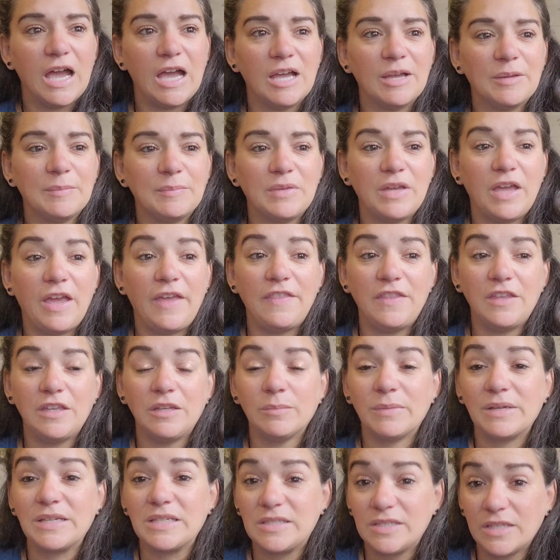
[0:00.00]
And
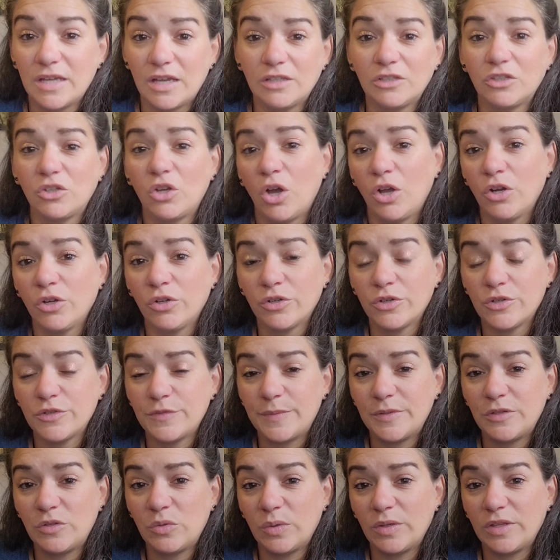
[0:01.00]
then my son, Connor,
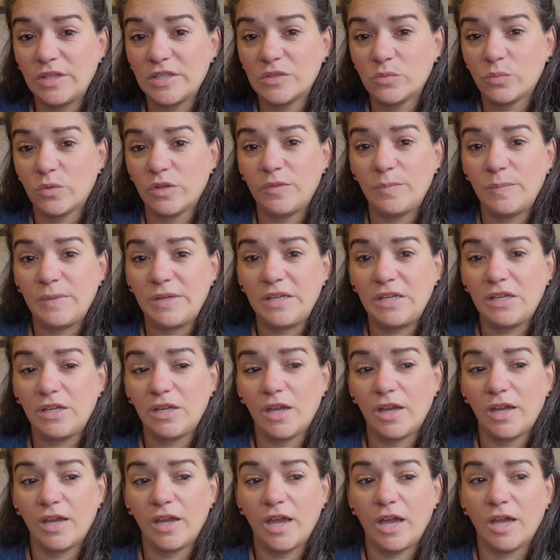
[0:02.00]
who's been doing this with
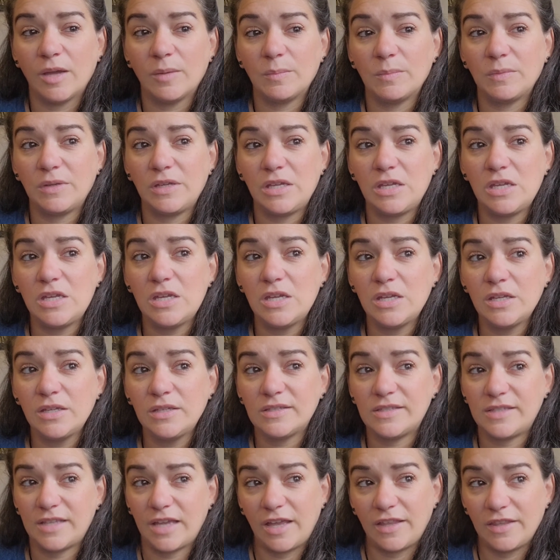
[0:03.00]
me, he
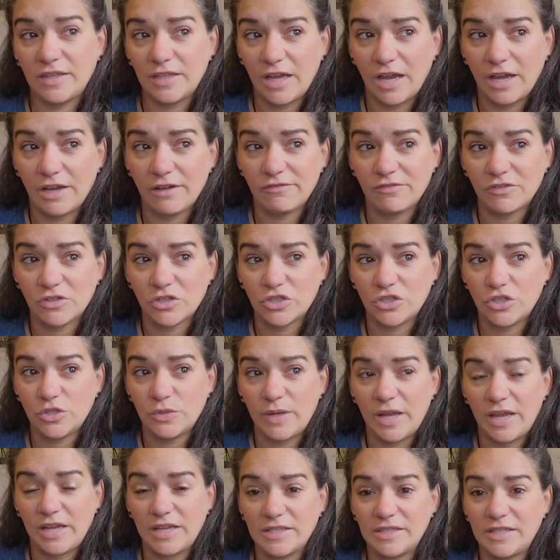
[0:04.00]
has said that after
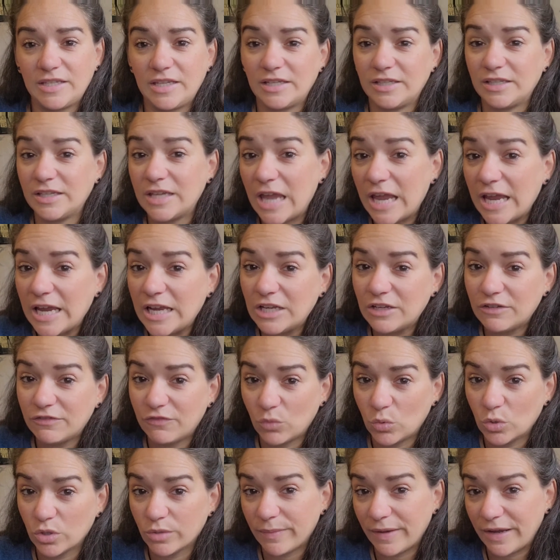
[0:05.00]
2 days, he had gained
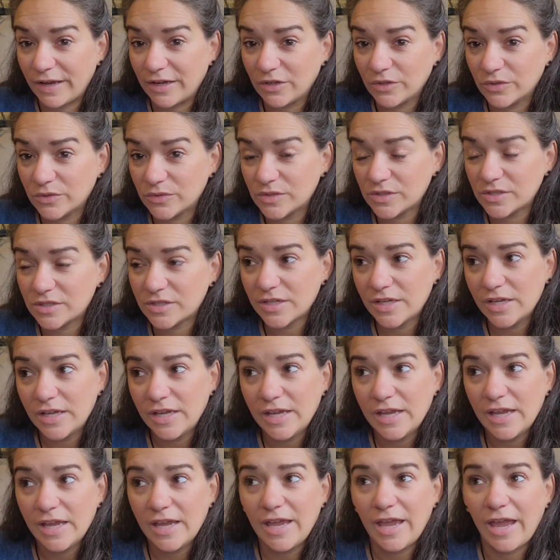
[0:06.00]
4 pounds
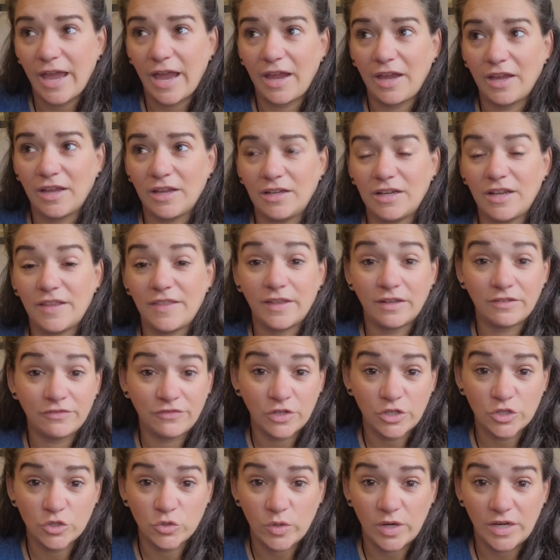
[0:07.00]
and that
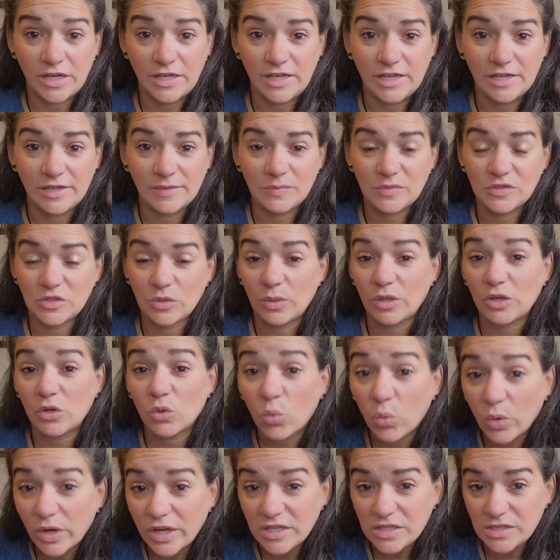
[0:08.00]
frustrated him. So he
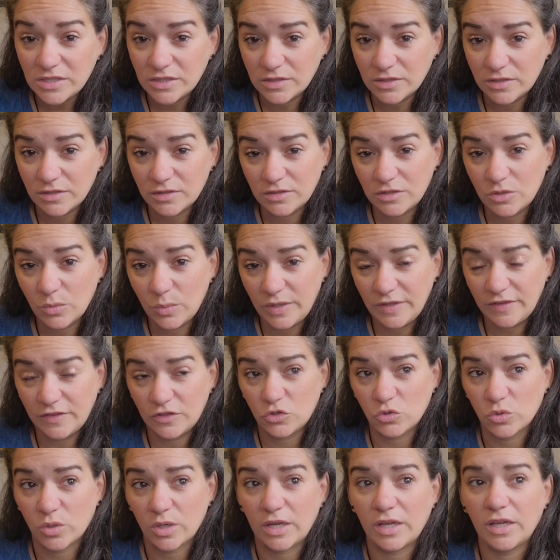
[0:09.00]
quit doing
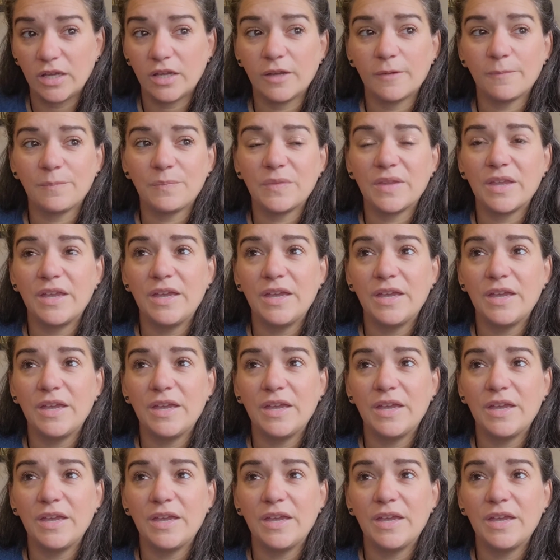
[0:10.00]
the drink.